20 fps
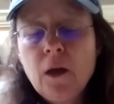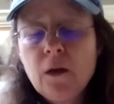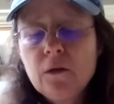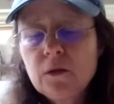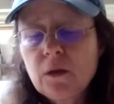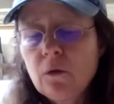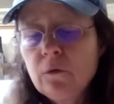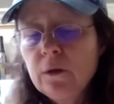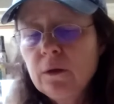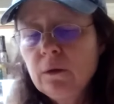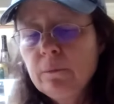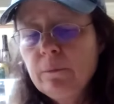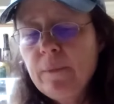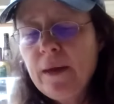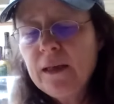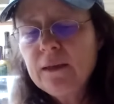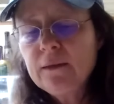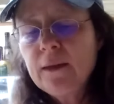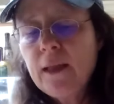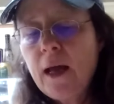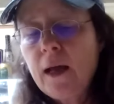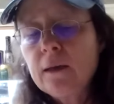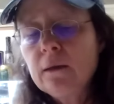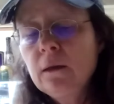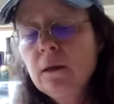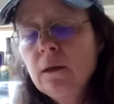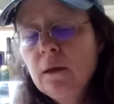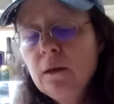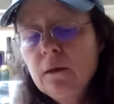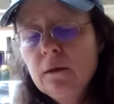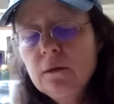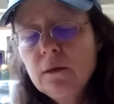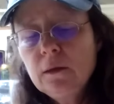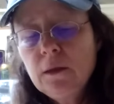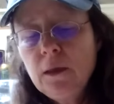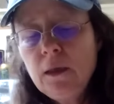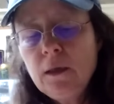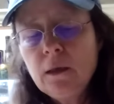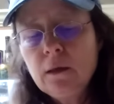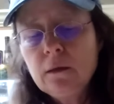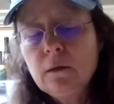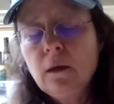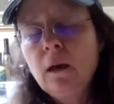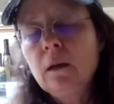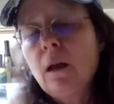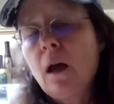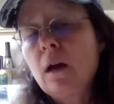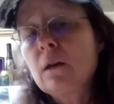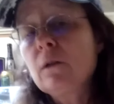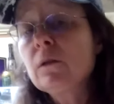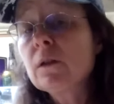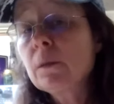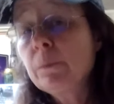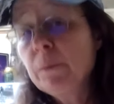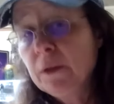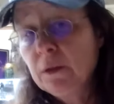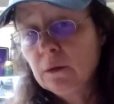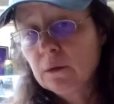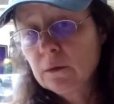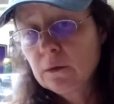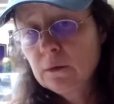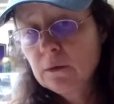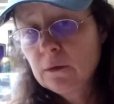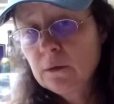So it'll make that skin a lot crispier.